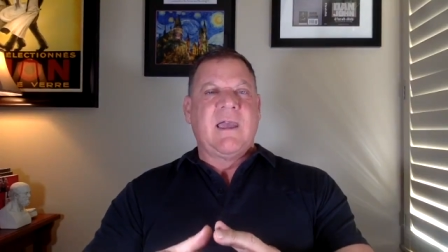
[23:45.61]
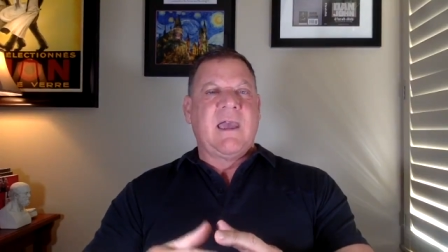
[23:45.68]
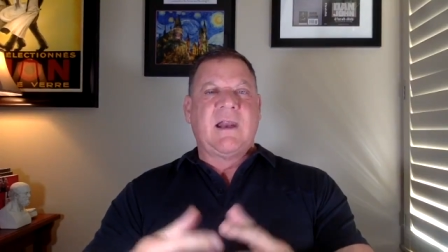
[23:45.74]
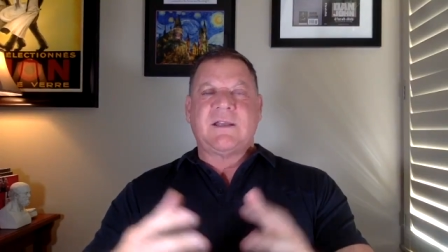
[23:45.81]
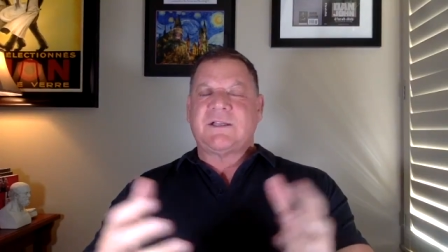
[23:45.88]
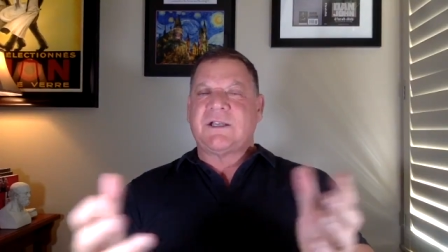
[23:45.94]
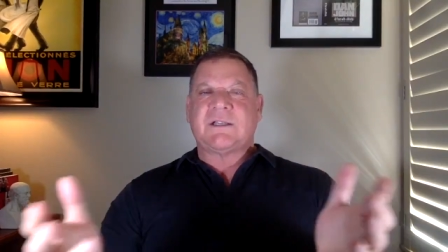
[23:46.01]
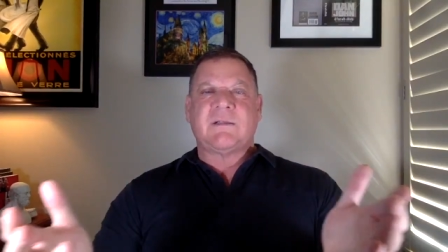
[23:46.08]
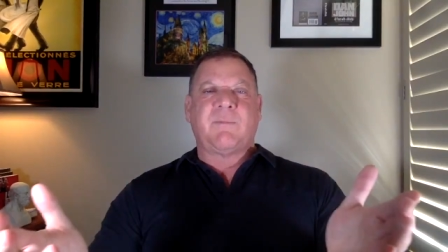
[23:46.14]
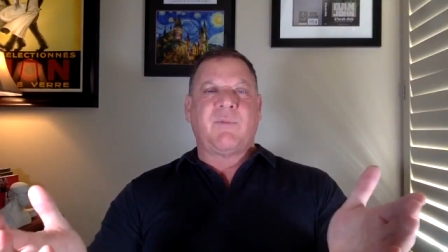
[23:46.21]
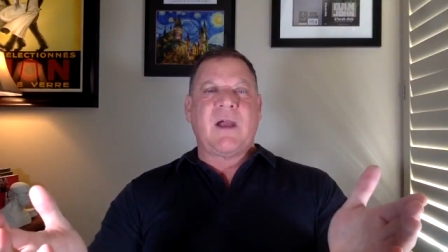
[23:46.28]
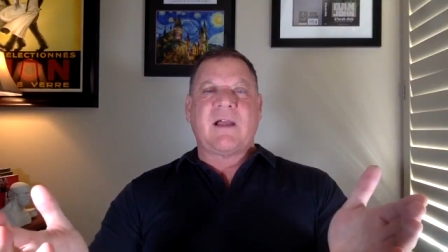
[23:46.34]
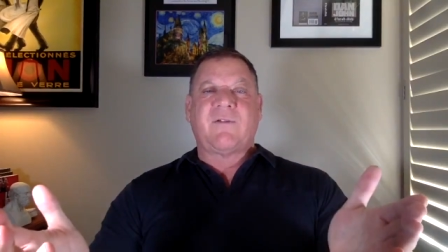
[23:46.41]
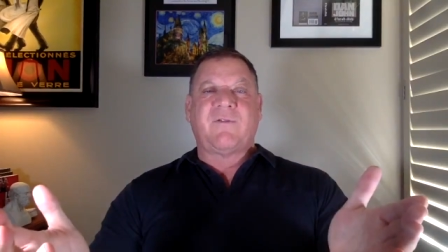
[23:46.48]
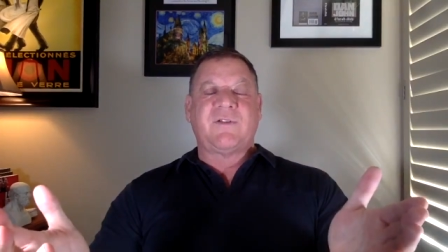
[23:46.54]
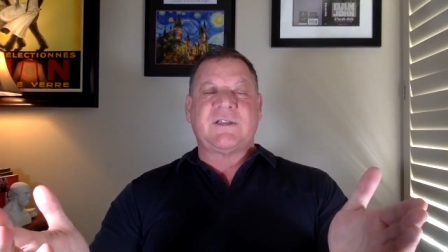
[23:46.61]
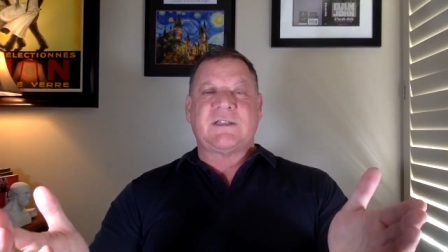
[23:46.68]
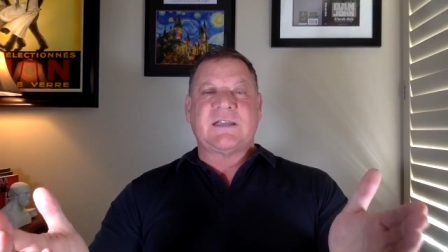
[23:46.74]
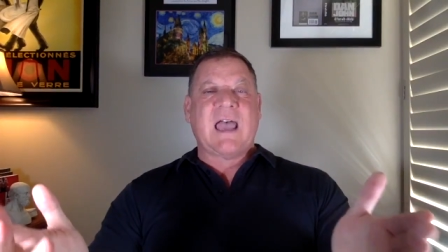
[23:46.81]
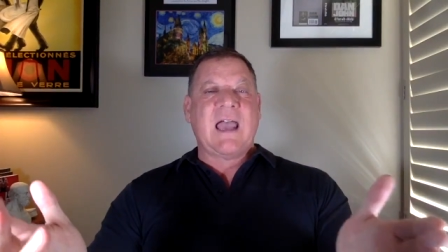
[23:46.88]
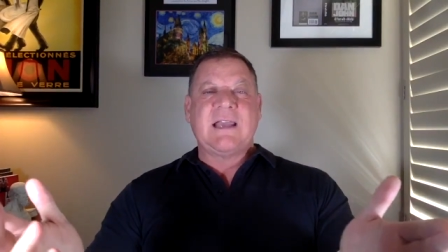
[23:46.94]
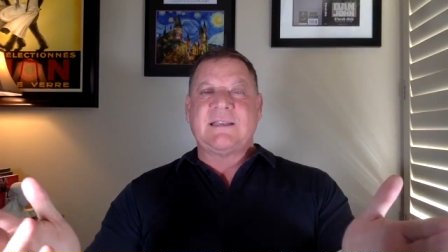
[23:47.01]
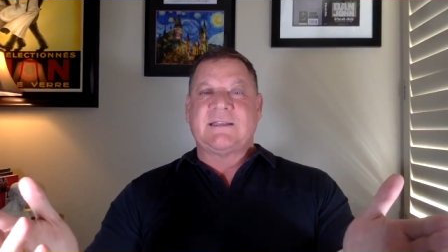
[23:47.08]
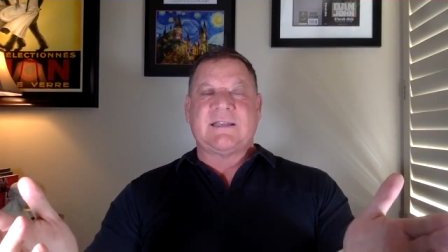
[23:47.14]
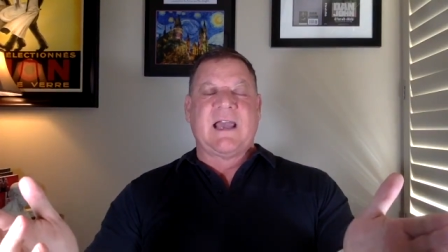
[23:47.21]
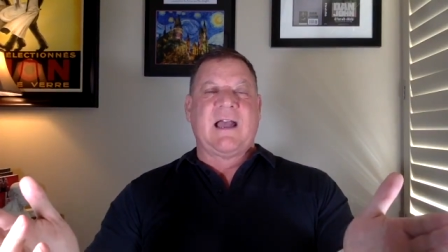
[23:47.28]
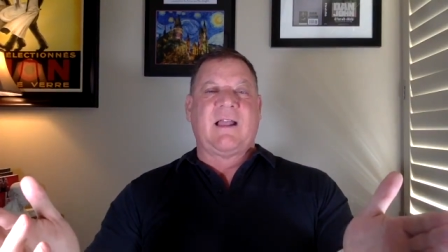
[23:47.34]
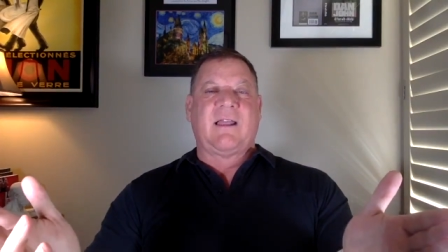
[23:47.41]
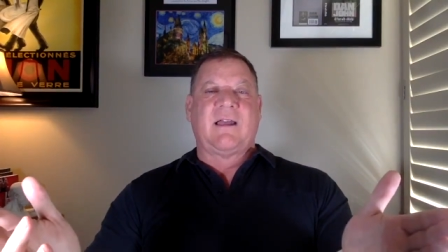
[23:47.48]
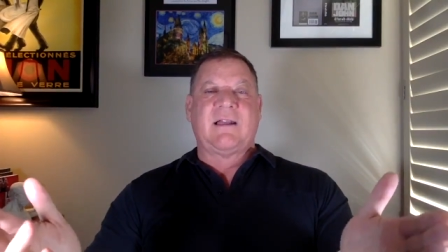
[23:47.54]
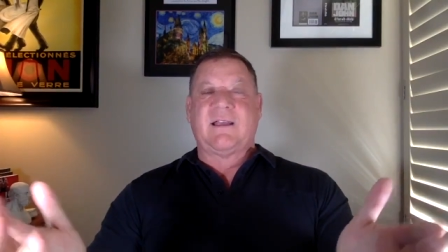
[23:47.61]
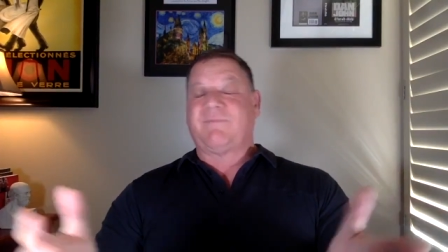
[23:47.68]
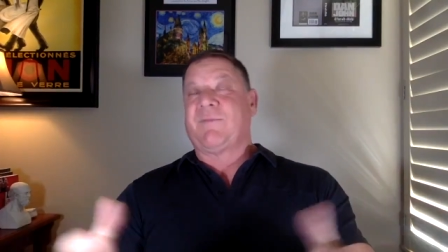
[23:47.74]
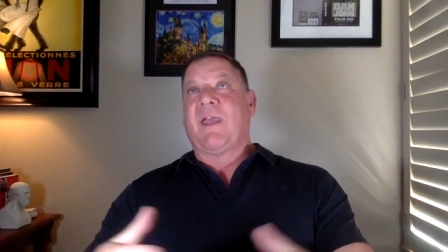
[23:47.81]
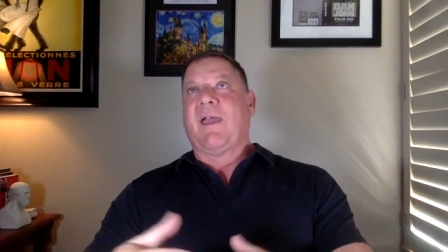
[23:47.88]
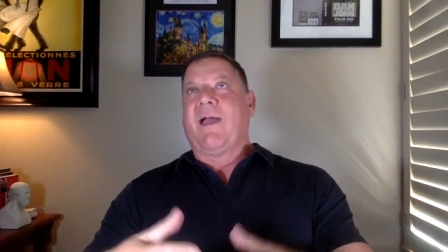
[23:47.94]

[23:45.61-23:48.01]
and it's just a breakfast side salad, a, uh,